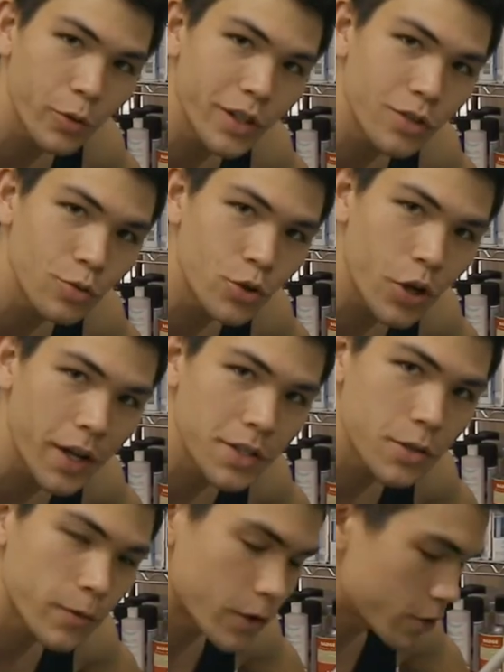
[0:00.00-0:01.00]
going to
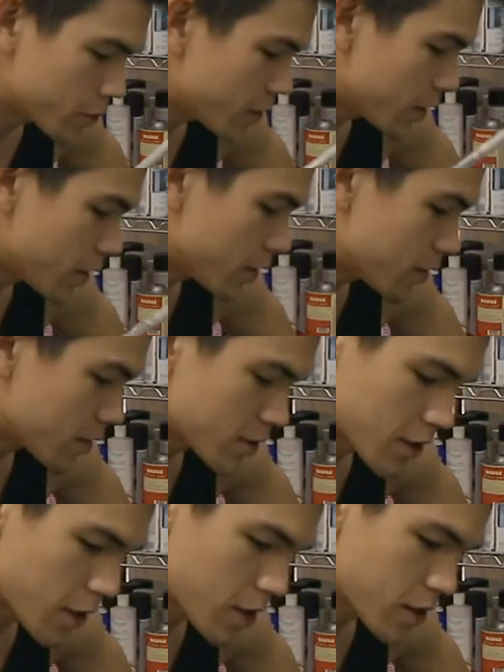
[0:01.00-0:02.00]
transfer the
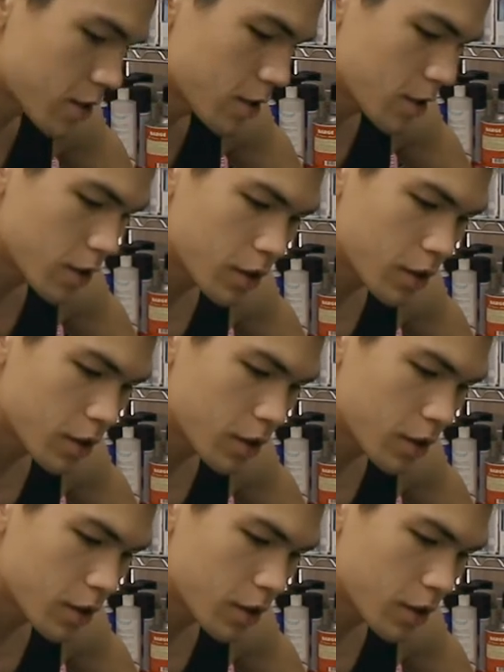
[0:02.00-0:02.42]
design